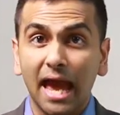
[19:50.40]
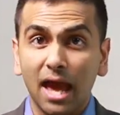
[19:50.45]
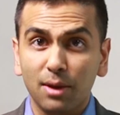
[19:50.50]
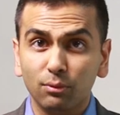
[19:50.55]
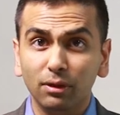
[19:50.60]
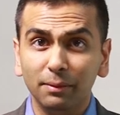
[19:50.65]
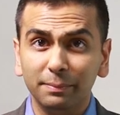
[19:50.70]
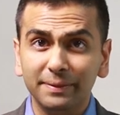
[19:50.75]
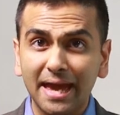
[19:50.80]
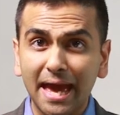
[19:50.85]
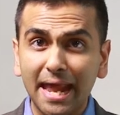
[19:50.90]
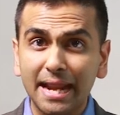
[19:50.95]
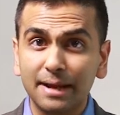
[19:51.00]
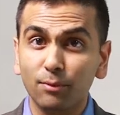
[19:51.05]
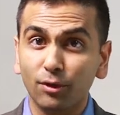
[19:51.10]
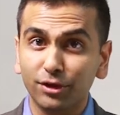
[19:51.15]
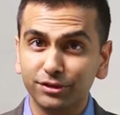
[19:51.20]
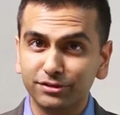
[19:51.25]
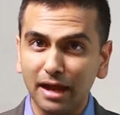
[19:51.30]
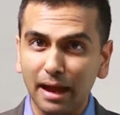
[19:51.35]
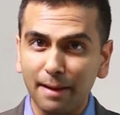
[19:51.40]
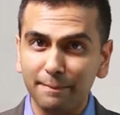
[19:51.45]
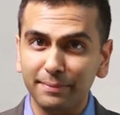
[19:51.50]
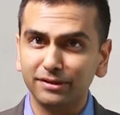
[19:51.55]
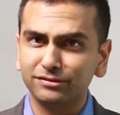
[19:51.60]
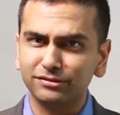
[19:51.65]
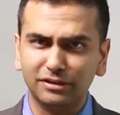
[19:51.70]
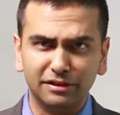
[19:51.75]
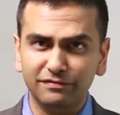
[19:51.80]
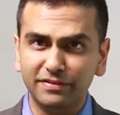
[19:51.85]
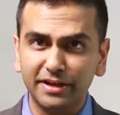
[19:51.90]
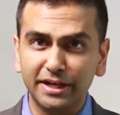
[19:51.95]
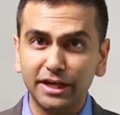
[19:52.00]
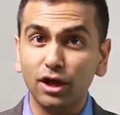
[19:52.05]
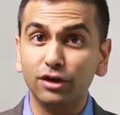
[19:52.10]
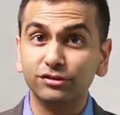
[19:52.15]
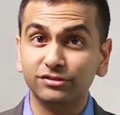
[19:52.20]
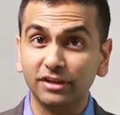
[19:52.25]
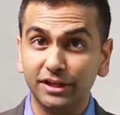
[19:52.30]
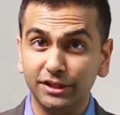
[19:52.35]
And we'll be adding more topics and
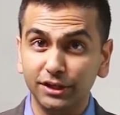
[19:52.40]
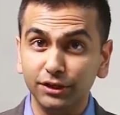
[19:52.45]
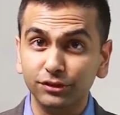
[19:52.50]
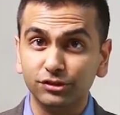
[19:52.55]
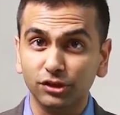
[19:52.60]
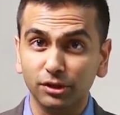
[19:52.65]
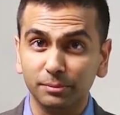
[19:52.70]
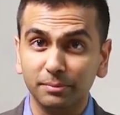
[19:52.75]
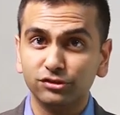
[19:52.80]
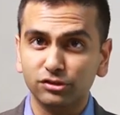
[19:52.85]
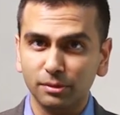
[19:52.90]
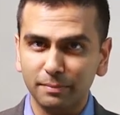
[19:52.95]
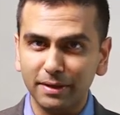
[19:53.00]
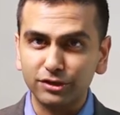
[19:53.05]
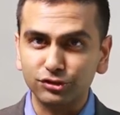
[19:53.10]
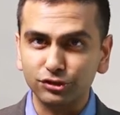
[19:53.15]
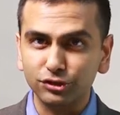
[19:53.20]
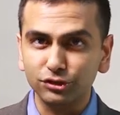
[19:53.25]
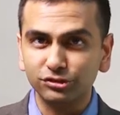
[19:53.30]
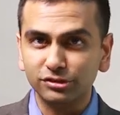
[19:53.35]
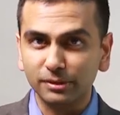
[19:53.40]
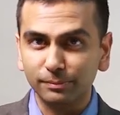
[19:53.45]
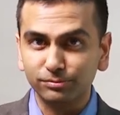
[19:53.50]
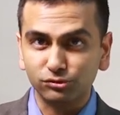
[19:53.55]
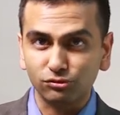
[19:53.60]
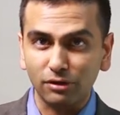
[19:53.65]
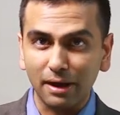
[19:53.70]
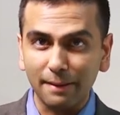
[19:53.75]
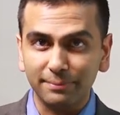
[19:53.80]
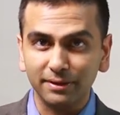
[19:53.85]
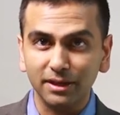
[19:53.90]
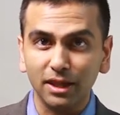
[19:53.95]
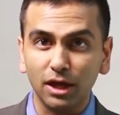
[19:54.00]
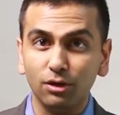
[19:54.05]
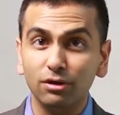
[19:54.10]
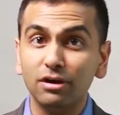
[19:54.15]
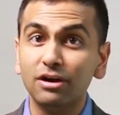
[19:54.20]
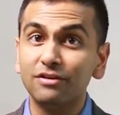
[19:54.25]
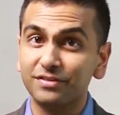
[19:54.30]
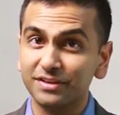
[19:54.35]
videos on YouTube, so make sure you subscribe
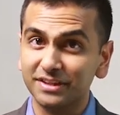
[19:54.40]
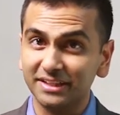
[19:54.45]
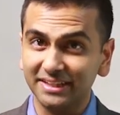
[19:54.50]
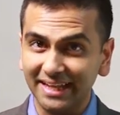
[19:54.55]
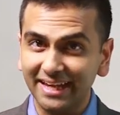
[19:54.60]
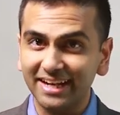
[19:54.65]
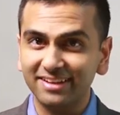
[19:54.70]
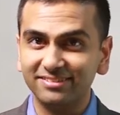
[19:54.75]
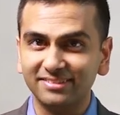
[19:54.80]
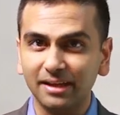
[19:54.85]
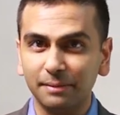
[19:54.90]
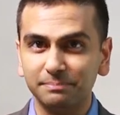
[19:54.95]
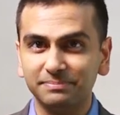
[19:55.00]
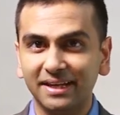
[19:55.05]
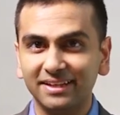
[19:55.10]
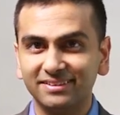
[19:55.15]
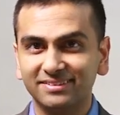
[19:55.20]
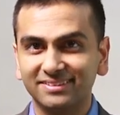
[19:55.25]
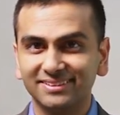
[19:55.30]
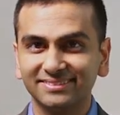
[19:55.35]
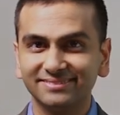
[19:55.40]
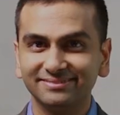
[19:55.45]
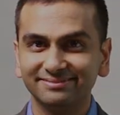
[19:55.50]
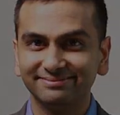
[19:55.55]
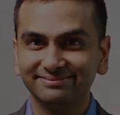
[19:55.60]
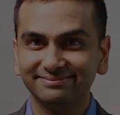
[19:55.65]
below for the latest updates.